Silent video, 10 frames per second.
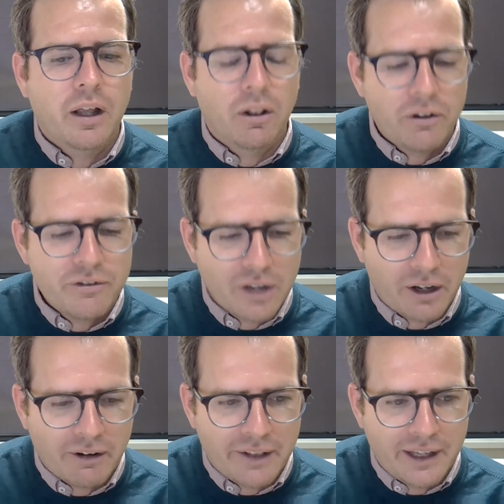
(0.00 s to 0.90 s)
a lot of
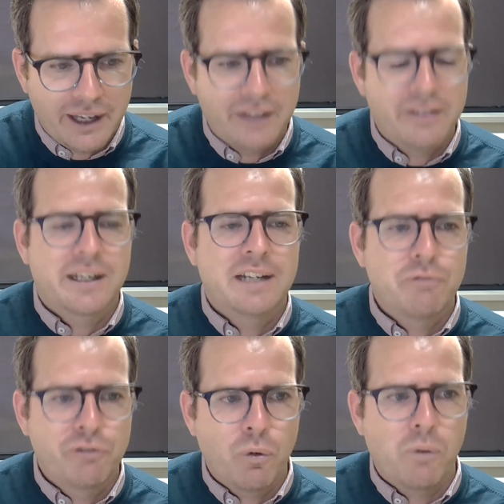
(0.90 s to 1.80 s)
data out there that can
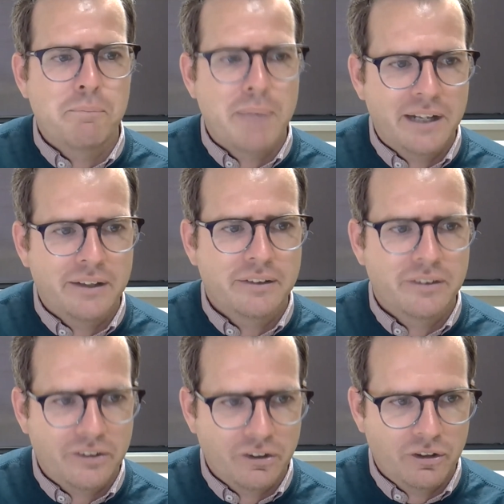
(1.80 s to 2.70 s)
inform better
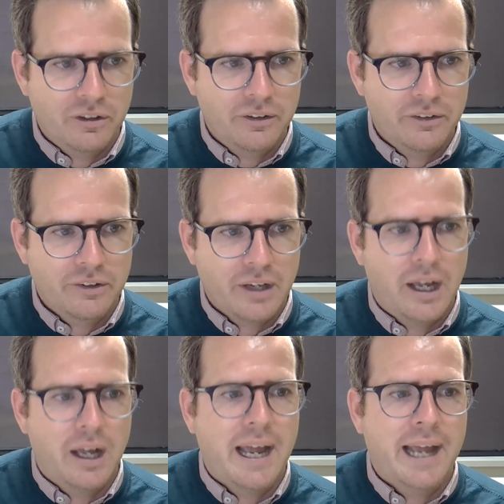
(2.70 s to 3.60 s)
decisions
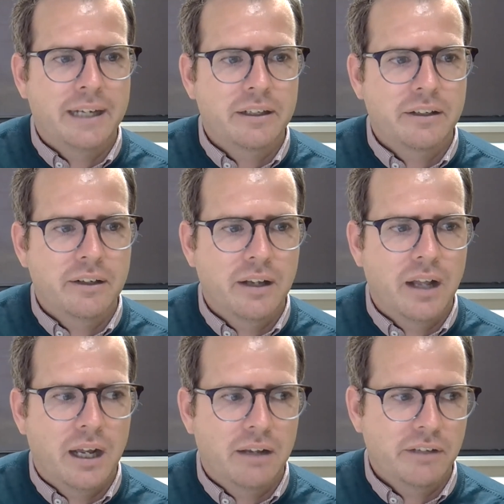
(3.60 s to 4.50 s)
uh, and can
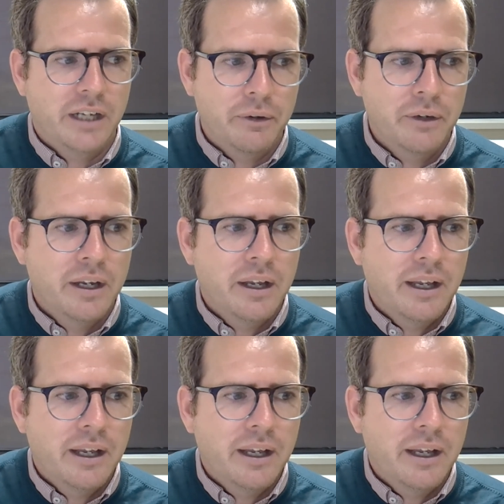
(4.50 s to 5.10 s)
you know